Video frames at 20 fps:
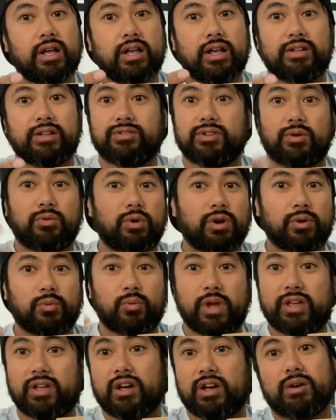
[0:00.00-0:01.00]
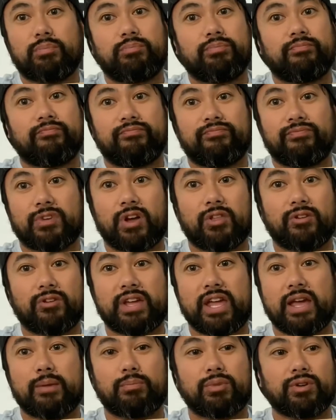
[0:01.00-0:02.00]
don't want to wake up other
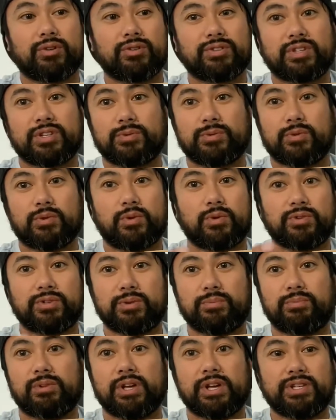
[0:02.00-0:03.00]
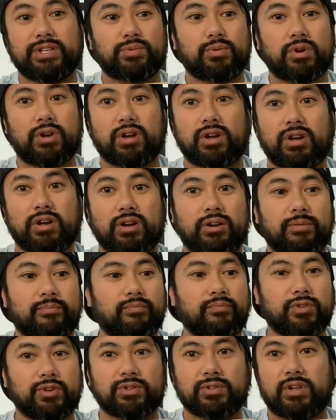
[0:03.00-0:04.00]
campers because we're going to a place where
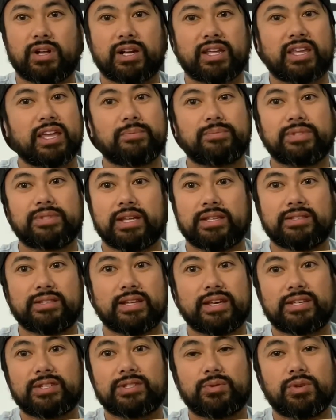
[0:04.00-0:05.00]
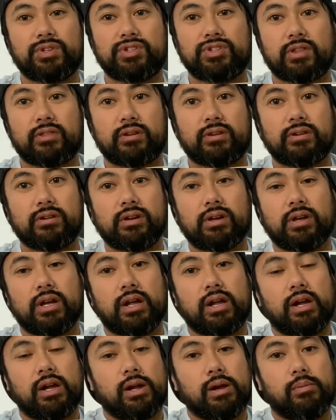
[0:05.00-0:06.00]
there's a lot of campsites next to each other.
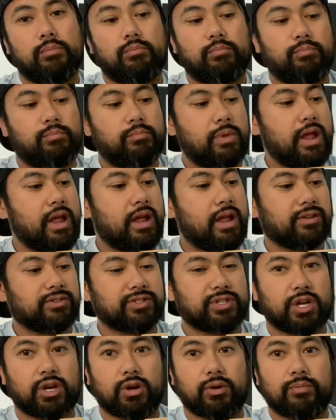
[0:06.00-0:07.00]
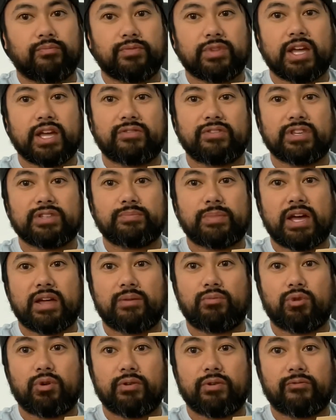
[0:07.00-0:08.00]
And so got this
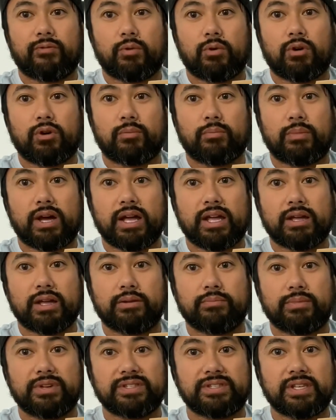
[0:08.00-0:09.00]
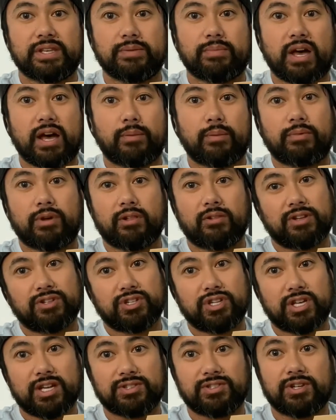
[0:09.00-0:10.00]
bad boy for my CPAP. I'll let
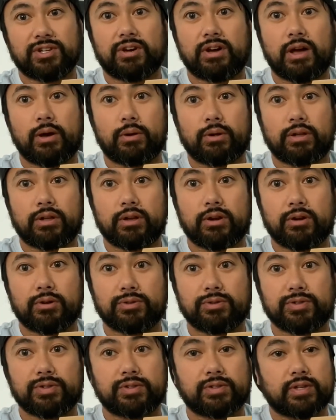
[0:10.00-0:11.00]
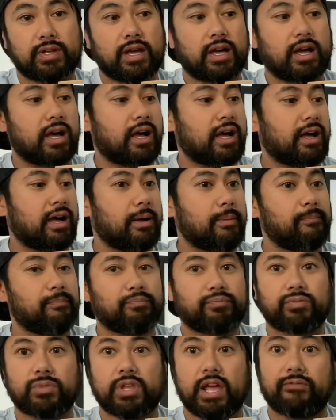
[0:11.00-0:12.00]
you guys know how it goes
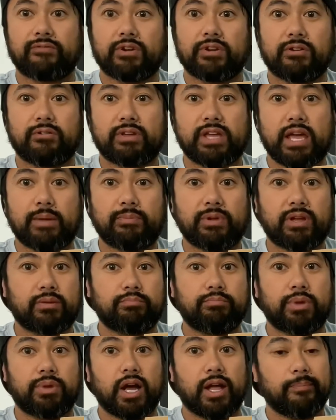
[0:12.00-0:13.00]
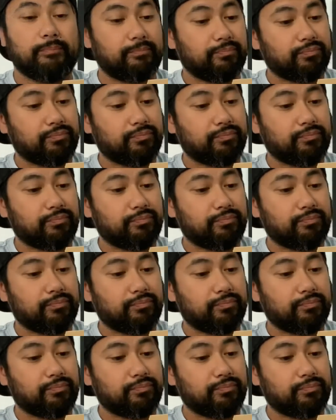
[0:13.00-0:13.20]
after I go camping. But